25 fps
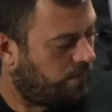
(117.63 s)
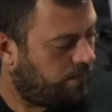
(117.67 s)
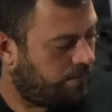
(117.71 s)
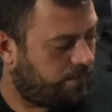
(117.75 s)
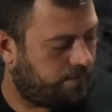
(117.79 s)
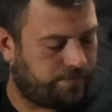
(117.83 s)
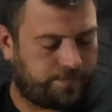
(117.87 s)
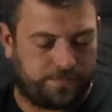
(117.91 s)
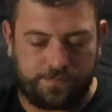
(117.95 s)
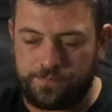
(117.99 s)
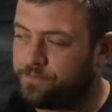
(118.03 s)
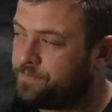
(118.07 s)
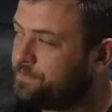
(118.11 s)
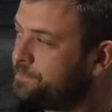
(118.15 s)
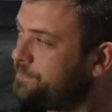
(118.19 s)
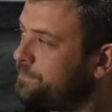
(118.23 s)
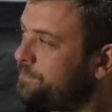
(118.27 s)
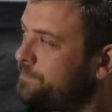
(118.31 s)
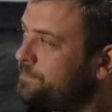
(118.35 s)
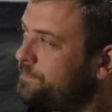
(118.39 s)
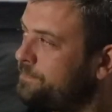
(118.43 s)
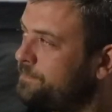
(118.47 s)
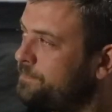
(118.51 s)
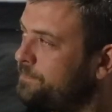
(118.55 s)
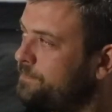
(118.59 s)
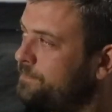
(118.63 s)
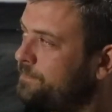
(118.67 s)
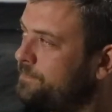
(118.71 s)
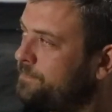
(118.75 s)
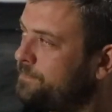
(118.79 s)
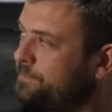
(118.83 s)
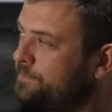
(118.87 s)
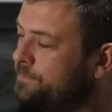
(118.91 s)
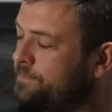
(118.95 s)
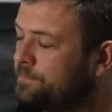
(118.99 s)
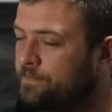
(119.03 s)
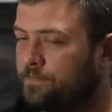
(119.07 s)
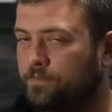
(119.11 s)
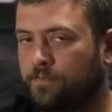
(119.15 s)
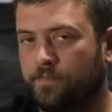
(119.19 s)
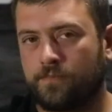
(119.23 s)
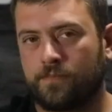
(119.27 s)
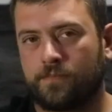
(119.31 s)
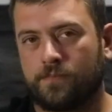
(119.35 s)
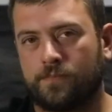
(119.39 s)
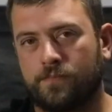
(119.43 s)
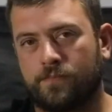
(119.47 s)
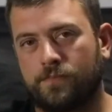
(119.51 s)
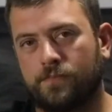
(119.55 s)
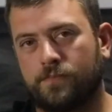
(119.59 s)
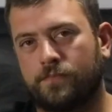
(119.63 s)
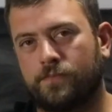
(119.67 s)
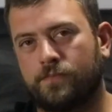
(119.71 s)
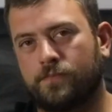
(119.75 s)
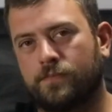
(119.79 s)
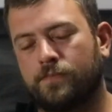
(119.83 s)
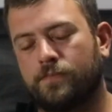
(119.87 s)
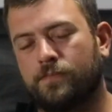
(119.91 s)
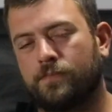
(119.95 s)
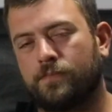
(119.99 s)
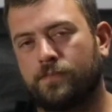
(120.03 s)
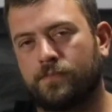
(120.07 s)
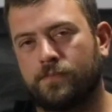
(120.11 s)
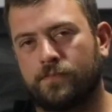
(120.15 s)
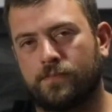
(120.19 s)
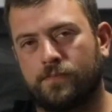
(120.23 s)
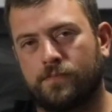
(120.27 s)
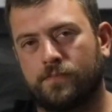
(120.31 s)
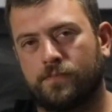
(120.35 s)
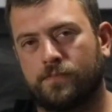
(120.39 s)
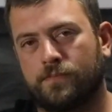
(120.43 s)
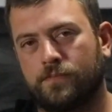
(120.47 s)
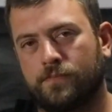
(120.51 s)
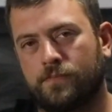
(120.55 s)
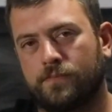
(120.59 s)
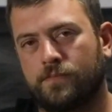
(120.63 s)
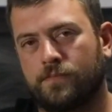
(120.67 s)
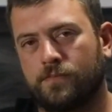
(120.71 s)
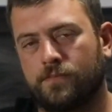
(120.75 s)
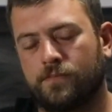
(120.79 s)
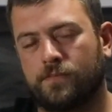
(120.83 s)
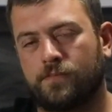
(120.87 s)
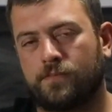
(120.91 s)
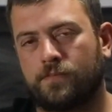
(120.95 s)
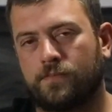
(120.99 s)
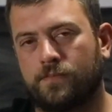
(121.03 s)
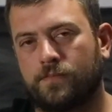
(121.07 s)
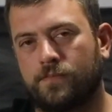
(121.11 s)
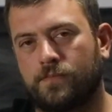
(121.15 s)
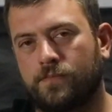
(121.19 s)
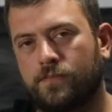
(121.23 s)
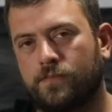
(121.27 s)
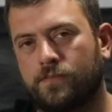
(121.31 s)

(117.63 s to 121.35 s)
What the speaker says: (not speaking)